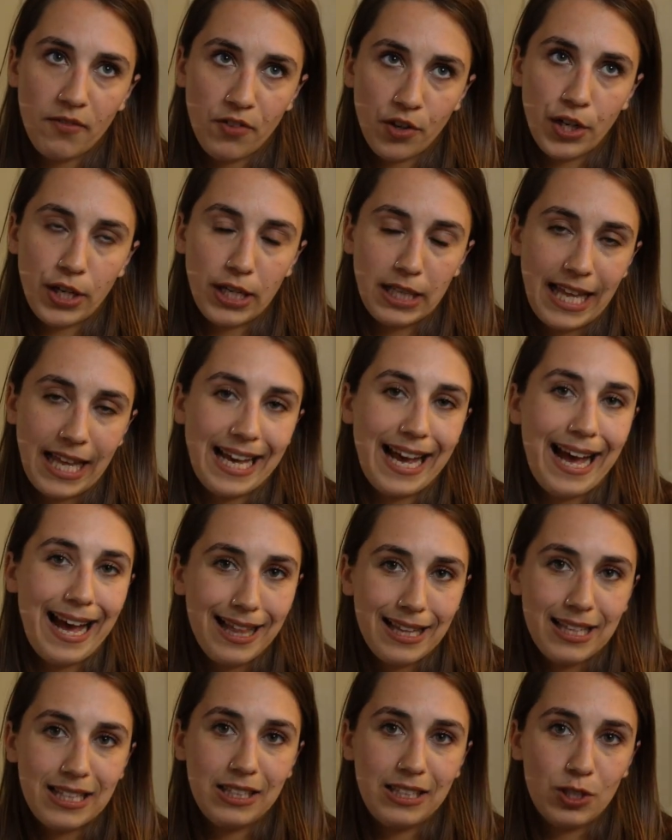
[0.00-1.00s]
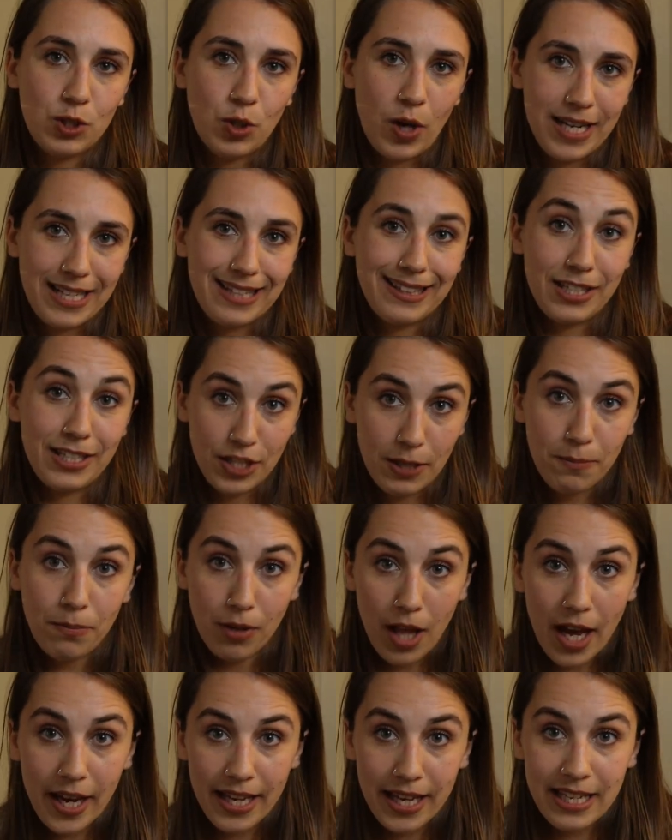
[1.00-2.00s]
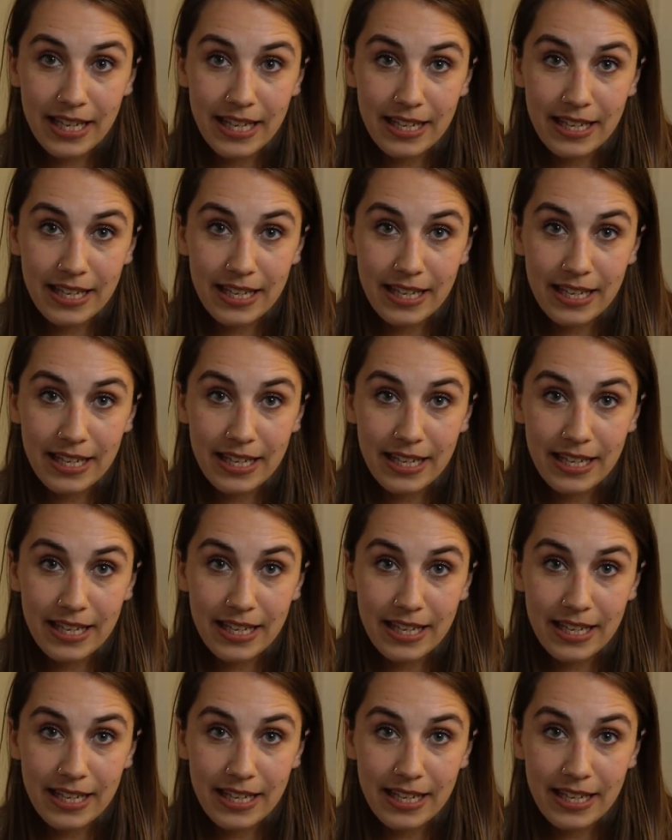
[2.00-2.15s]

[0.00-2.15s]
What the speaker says: you're gonna like try to legit block it.